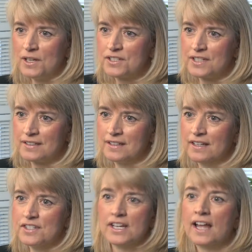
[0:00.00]
much
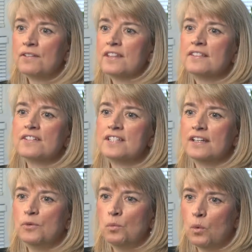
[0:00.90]
technology. I don't think there's
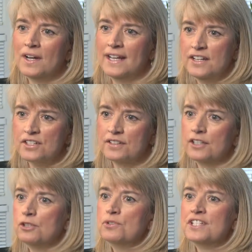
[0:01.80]
any one agent
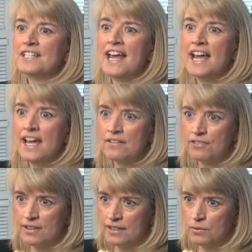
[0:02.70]
that uses
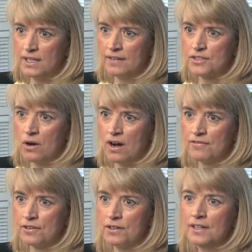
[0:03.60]
everything we have to
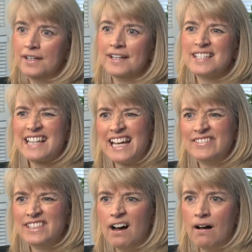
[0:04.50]
offer. It's kind
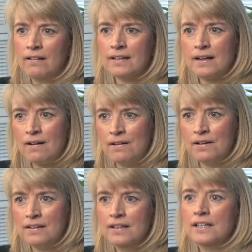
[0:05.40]
of an a la
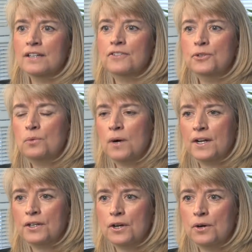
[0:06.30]
carte. If you
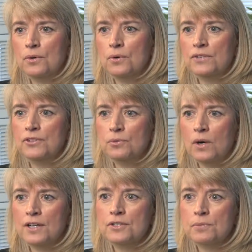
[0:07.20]
want to go, if you
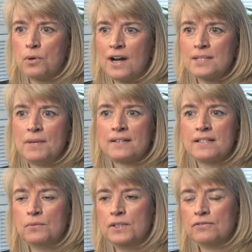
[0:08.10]
want to do
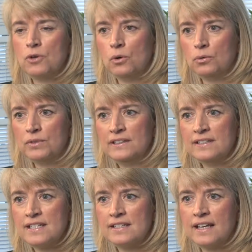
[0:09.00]
prospecting, we have Cole
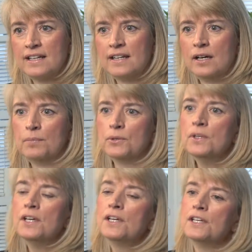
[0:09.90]
Realty that can help you.
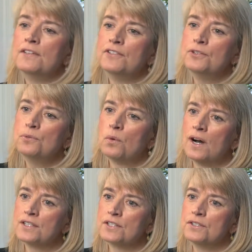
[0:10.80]
If you
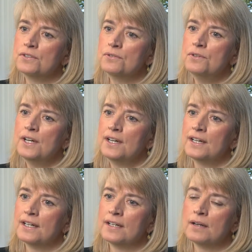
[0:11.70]
want to do
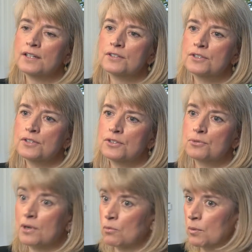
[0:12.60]
uh, a
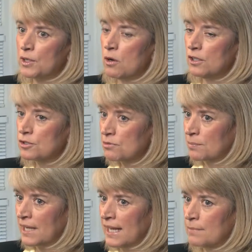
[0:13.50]
drip, what we call a
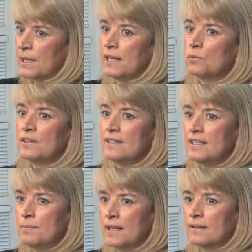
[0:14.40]
drip campaign with
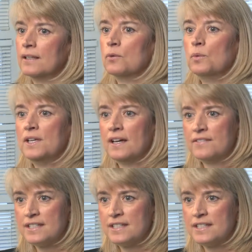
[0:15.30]
emailing, we have